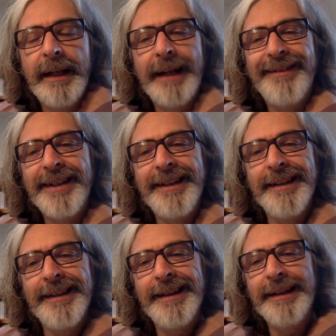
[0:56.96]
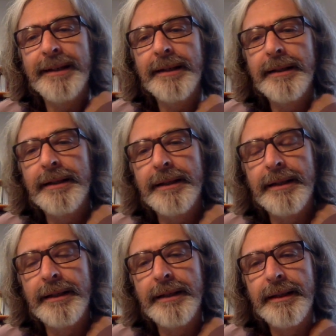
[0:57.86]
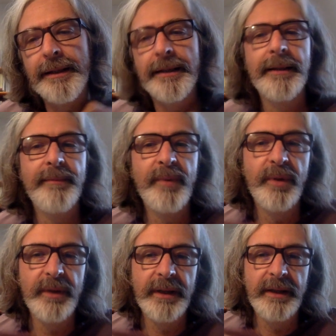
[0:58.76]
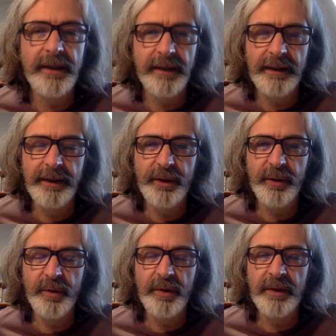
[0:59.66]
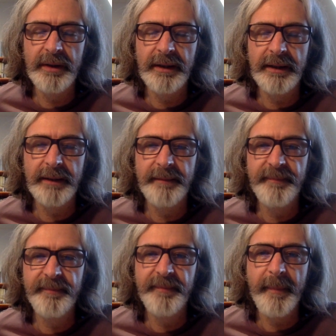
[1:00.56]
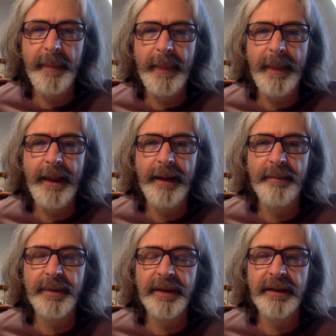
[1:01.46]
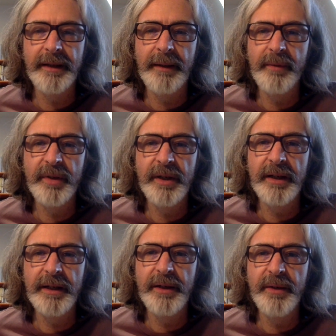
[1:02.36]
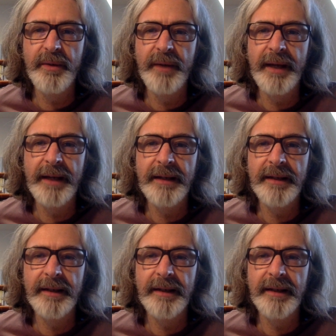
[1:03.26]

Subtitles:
Have I done that? I'm not entirely sure, but I will certainly do that